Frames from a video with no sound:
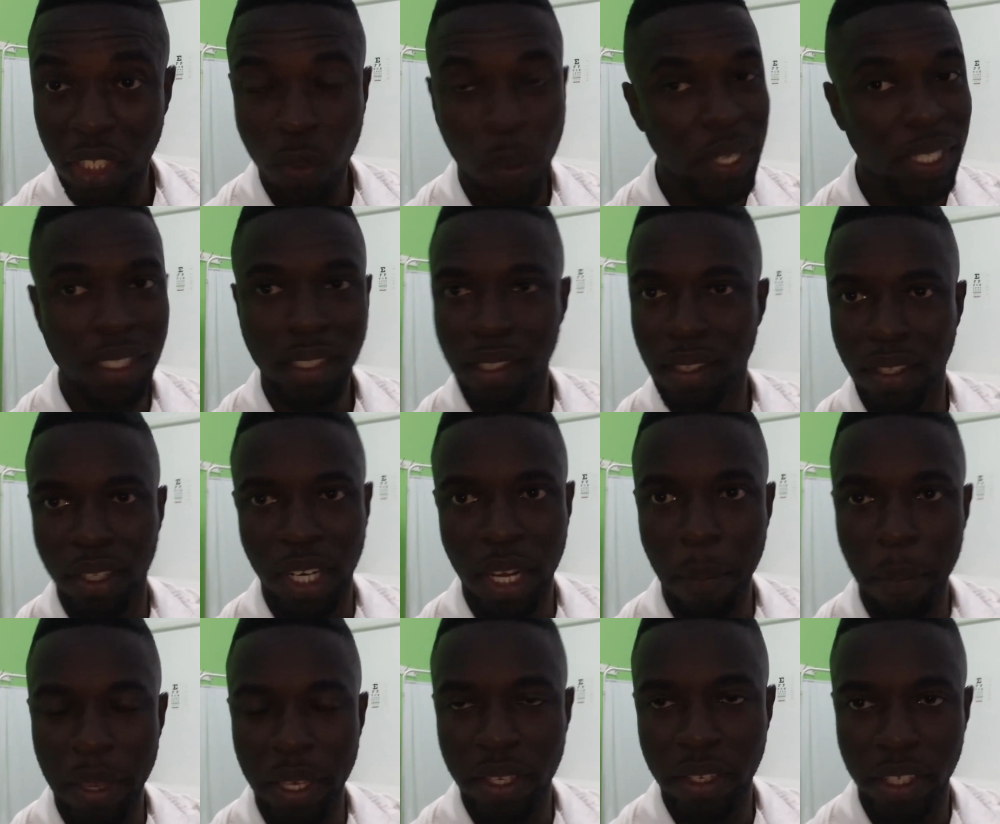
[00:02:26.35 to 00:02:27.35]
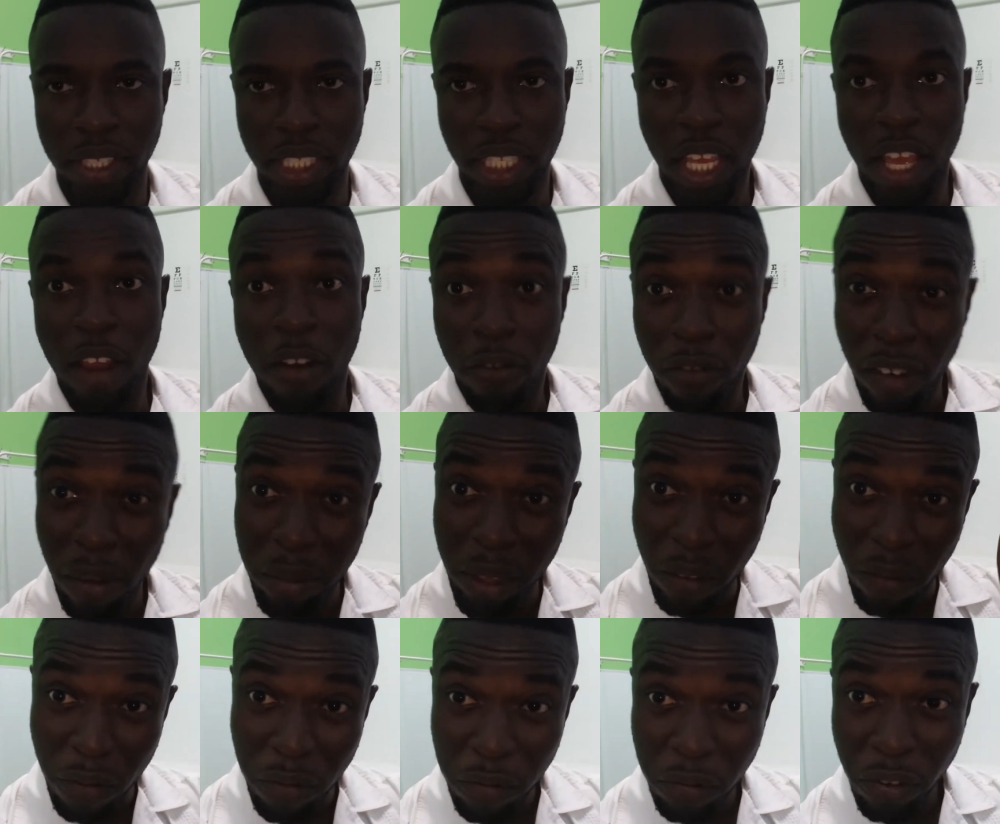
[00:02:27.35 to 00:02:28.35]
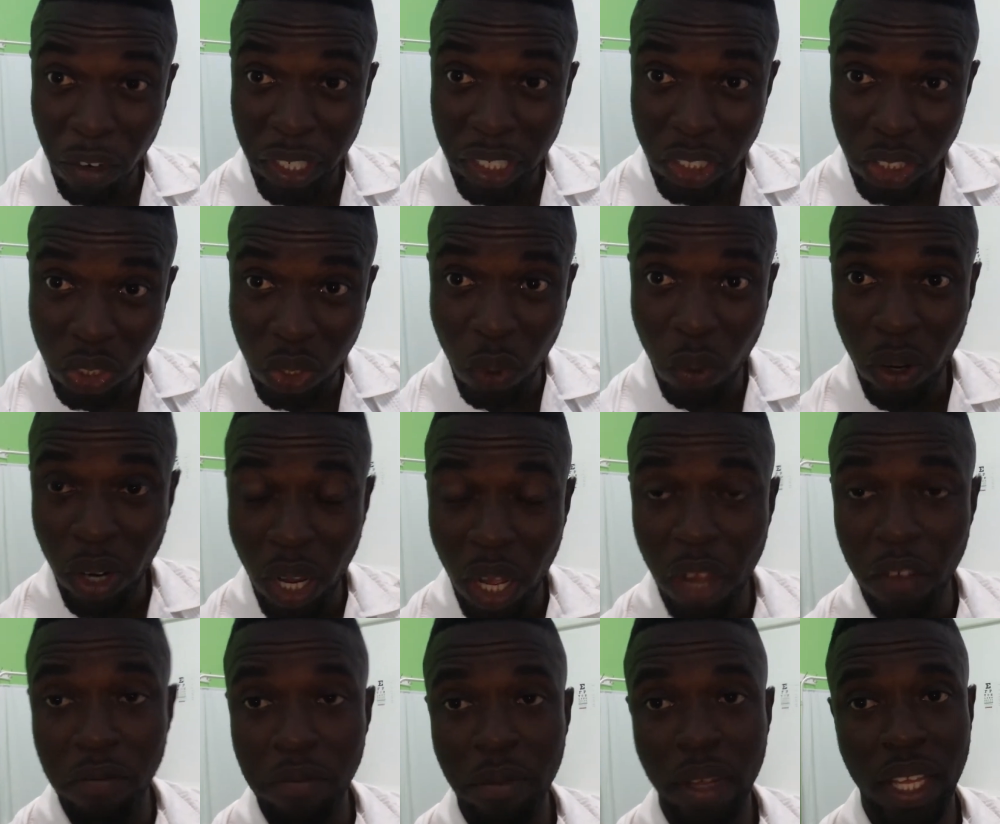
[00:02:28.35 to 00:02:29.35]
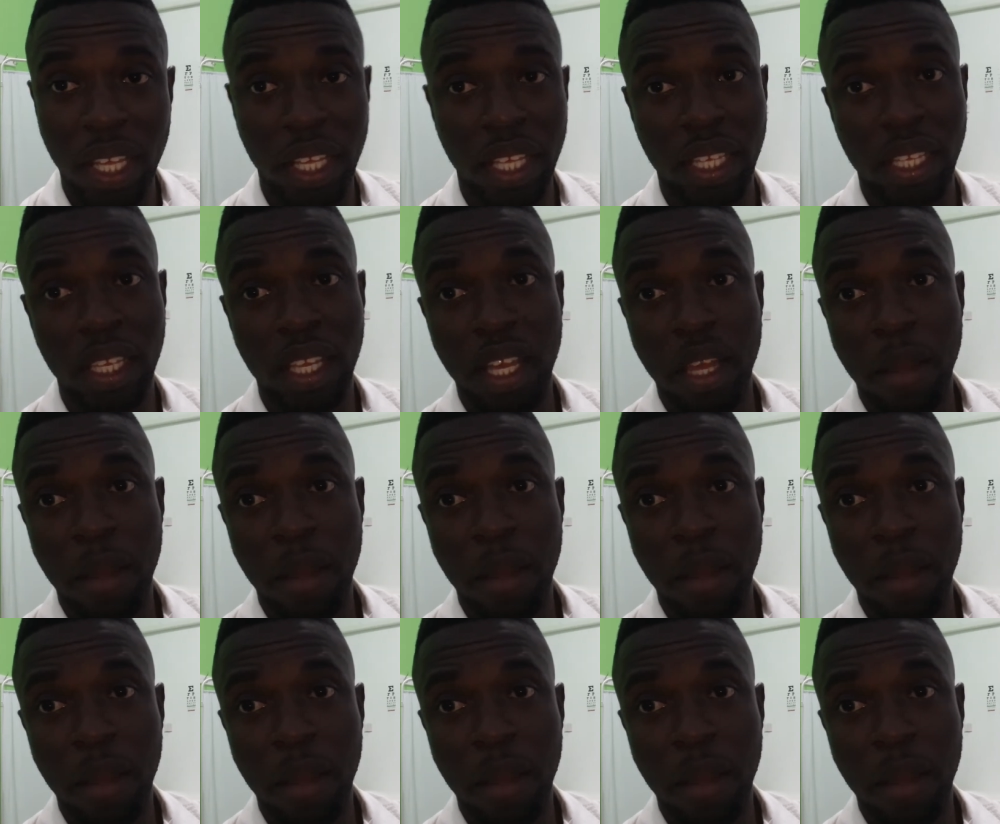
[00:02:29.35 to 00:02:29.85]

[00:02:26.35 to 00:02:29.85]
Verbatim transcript: 20 to 30 meters from the front door of my